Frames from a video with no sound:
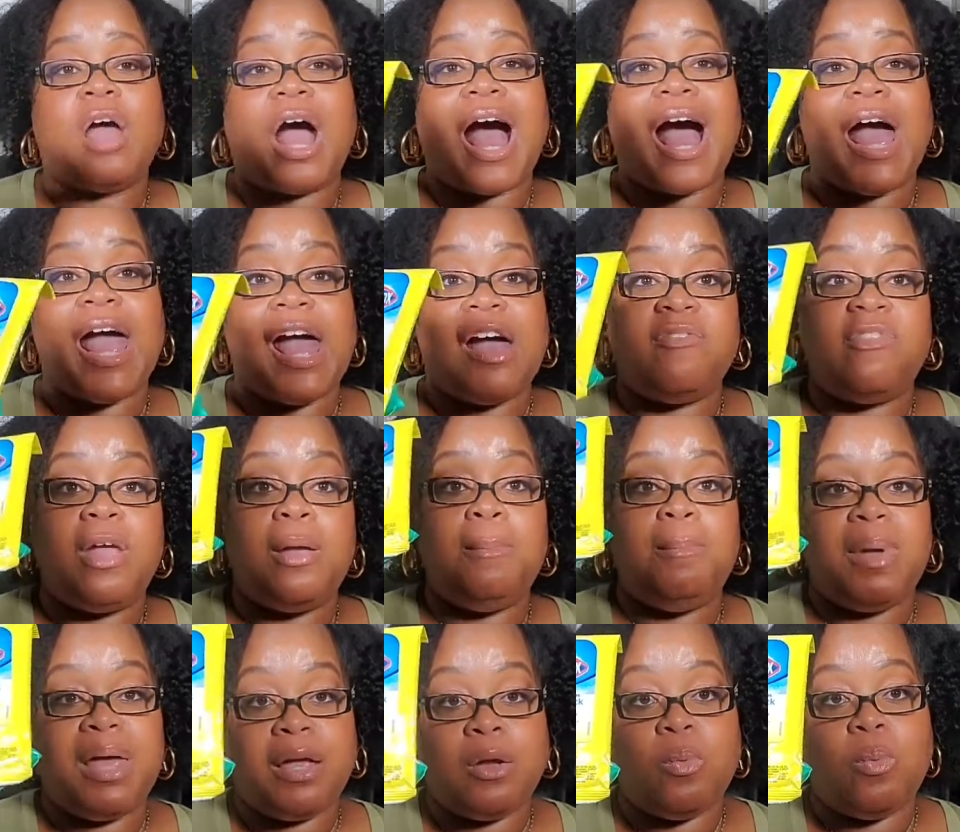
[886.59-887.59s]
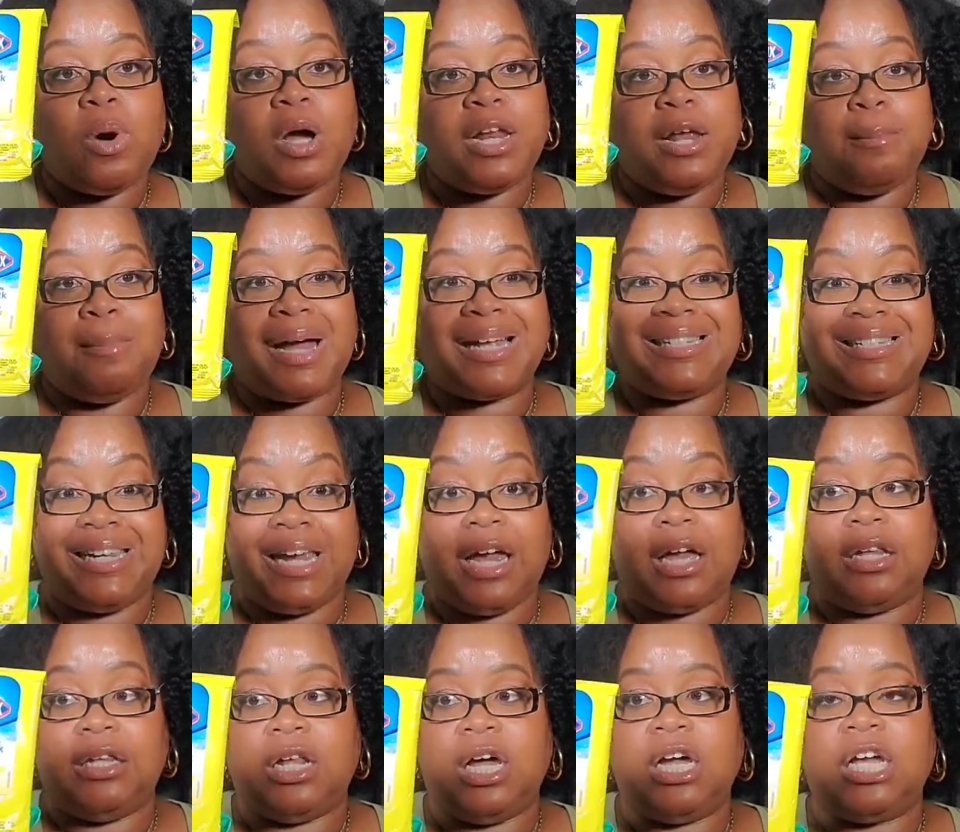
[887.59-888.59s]
I have a big one in my
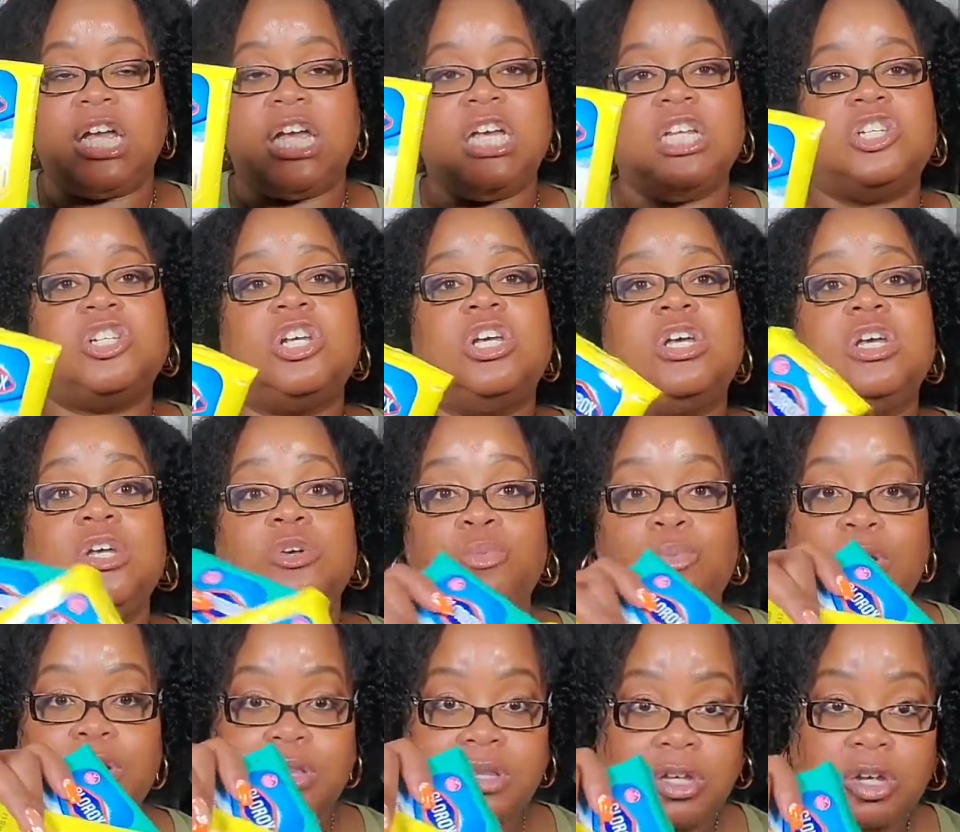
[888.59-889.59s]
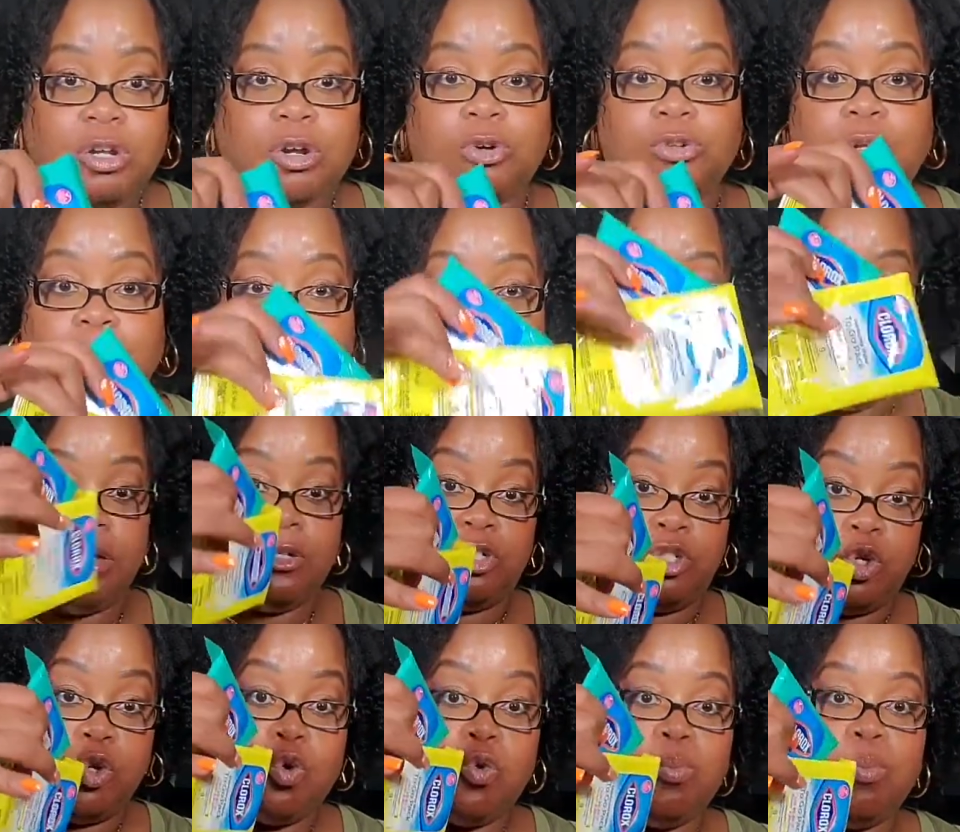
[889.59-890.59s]
check luggage with, you know, the big
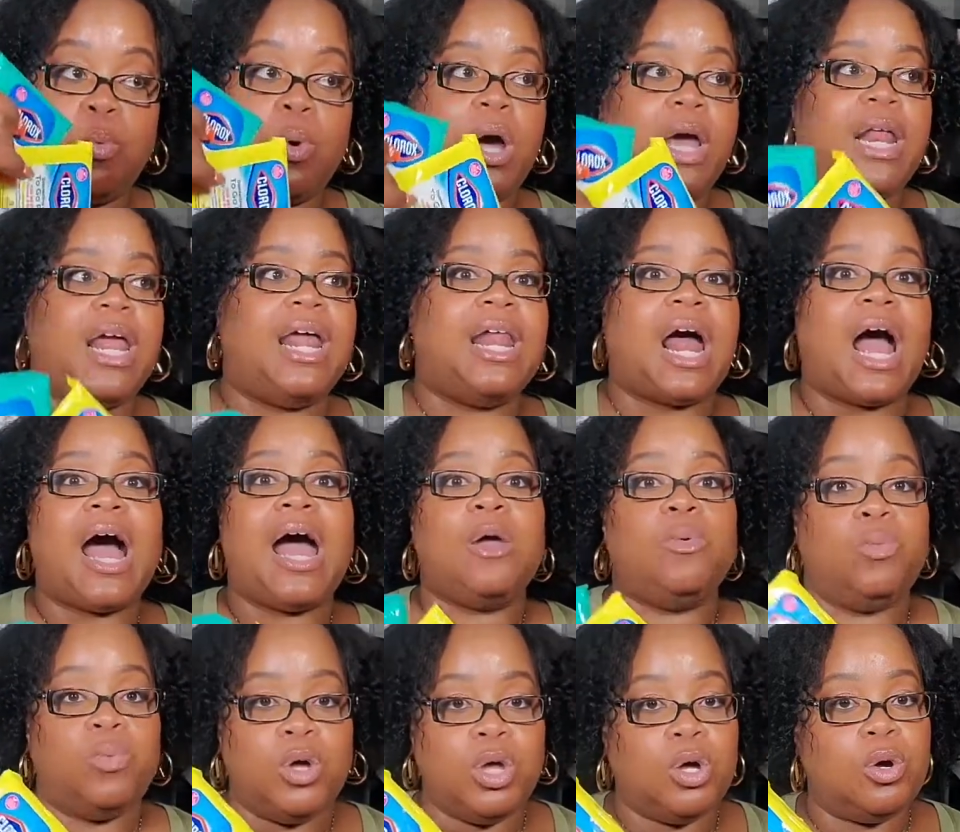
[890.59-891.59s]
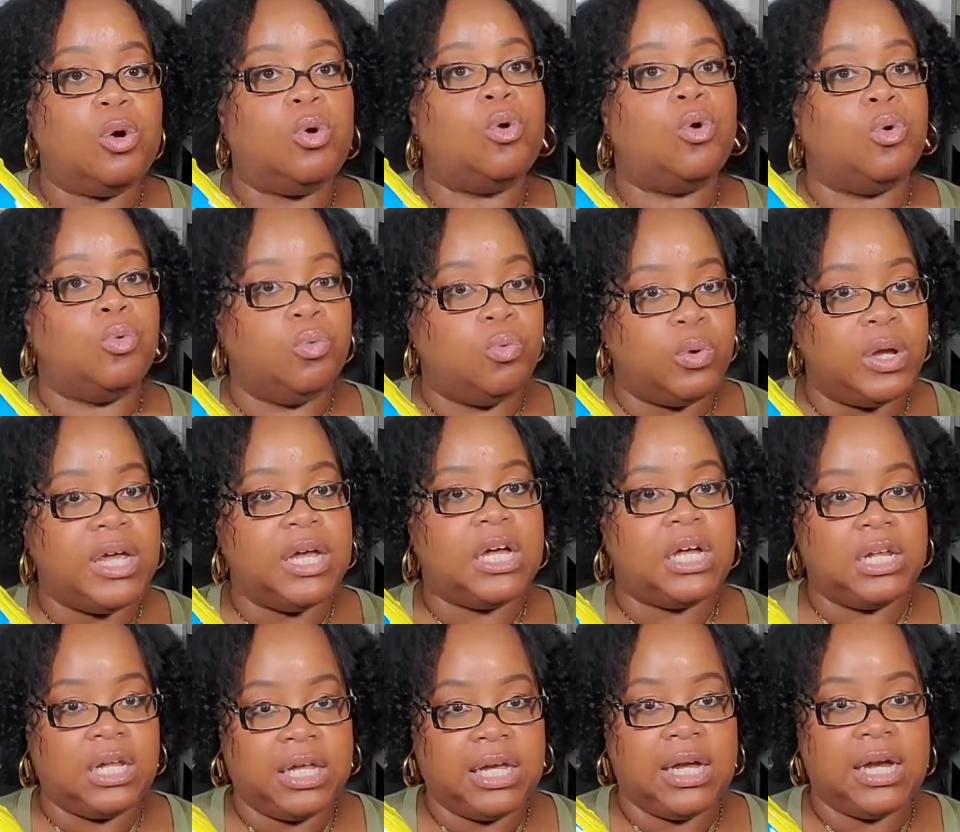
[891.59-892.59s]
tube one, and I will
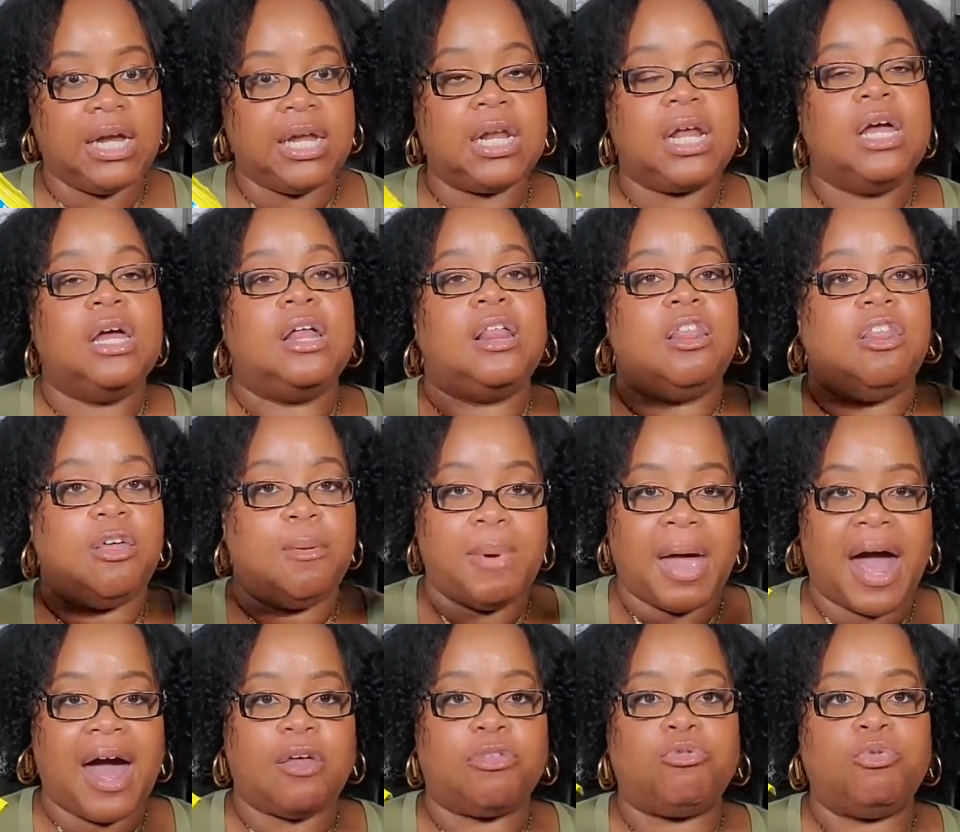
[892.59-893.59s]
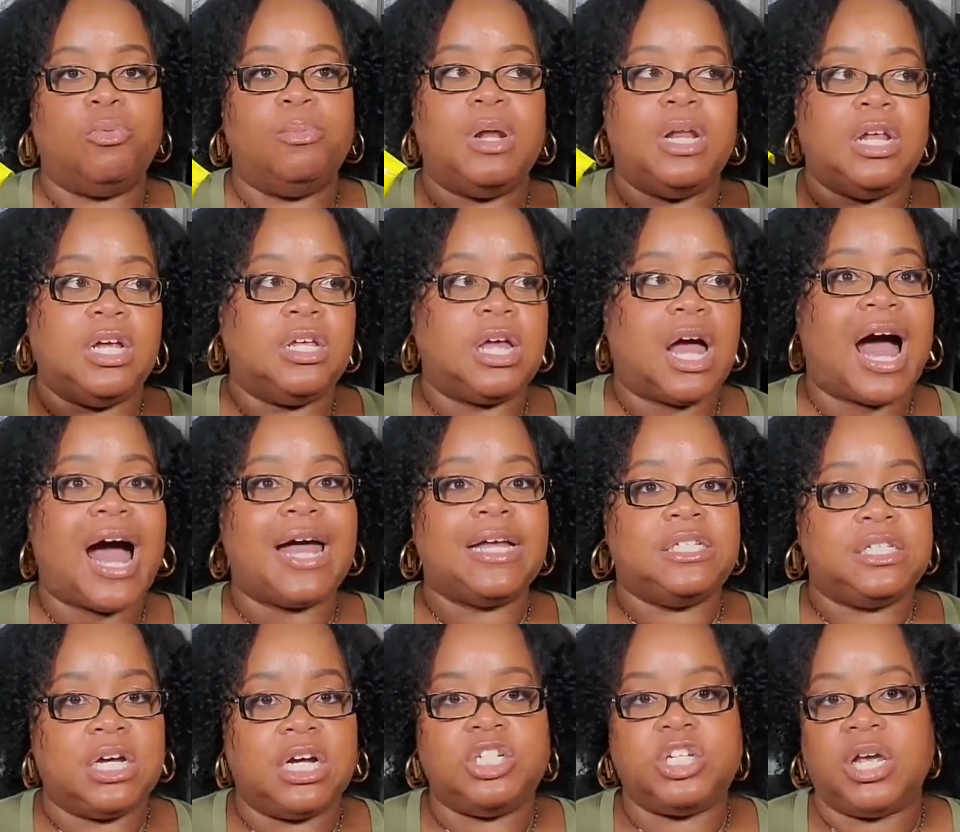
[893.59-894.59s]
re-clean the bathroom and the high
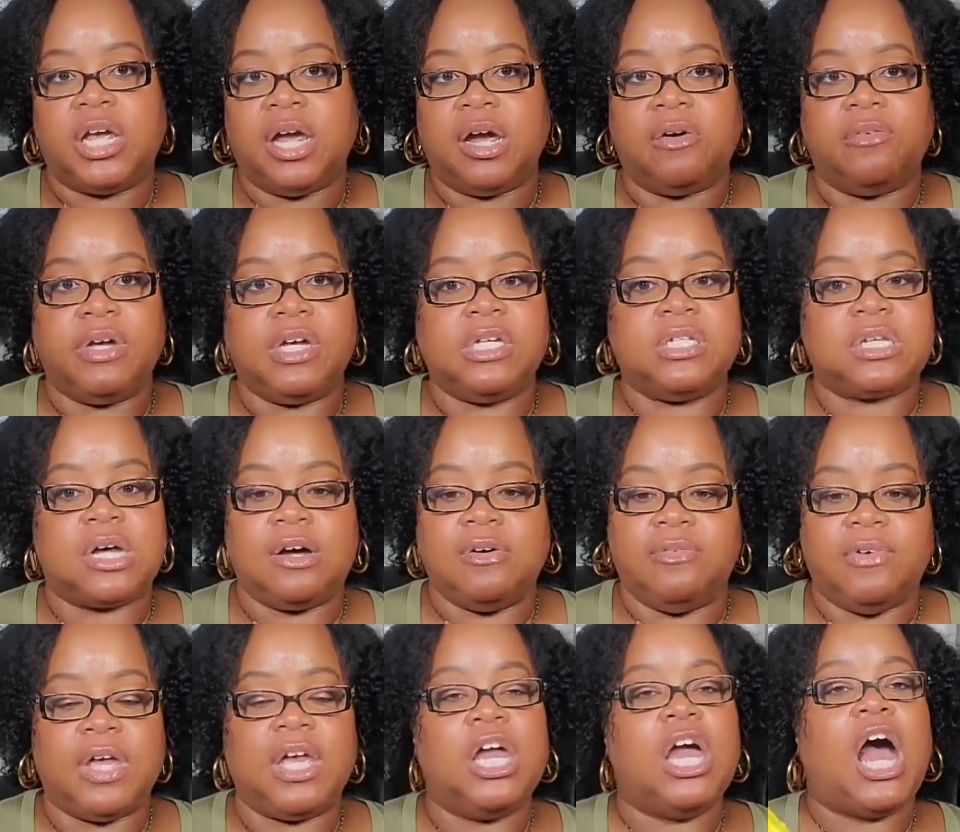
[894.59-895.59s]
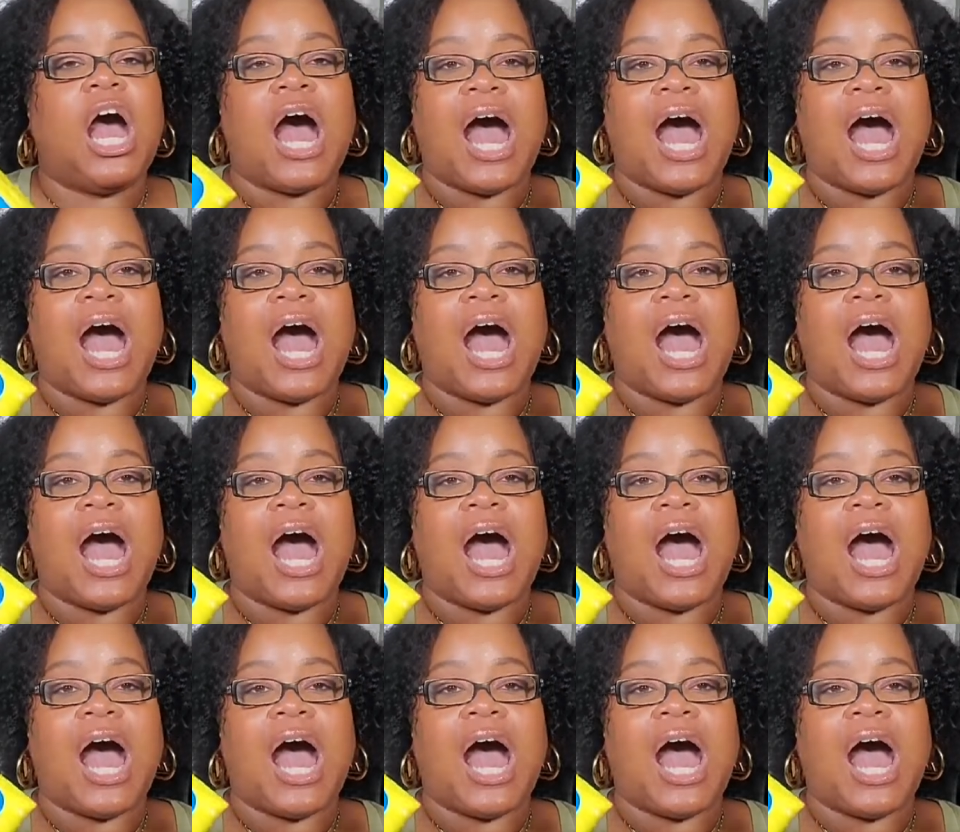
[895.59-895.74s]
touch areas of it.